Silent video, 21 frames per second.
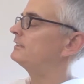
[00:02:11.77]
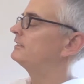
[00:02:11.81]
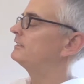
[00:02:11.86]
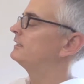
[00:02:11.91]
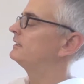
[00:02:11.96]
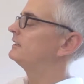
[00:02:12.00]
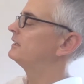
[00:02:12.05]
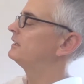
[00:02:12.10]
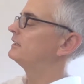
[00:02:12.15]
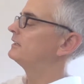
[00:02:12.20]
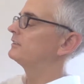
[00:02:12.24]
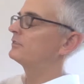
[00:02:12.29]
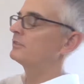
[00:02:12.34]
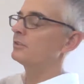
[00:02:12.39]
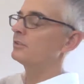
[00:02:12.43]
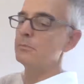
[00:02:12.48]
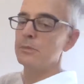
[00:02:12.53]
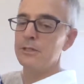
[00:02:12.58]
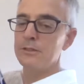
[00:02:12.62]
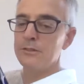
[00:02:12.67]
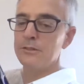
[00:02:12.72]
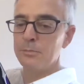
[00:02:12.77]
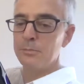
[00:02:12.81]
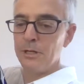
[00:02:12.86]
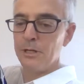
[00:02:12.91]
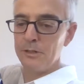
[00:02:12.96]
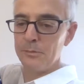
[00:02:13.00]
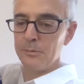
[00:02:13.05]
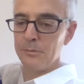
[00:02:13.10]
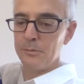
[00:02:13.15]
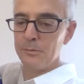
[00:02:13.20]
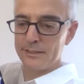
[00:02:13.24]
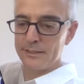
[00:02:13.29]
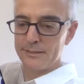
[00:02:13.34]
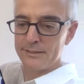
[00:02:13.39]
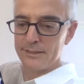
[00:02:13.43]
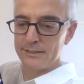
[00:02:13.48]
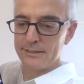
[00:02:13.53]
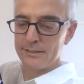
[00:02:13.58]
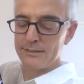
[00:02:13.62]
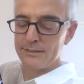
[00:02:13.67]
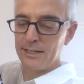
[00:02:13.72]
then some smaller
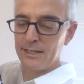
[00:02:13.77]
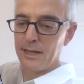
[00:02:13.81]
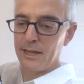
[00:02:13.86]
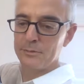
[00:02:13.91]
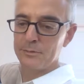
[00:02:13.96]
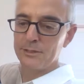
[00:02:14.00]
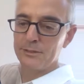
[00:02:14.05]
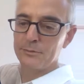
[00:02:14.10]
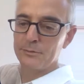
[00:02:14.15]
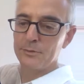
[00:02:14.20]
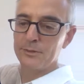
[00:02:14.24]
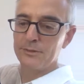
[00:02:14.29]
pockets at the top.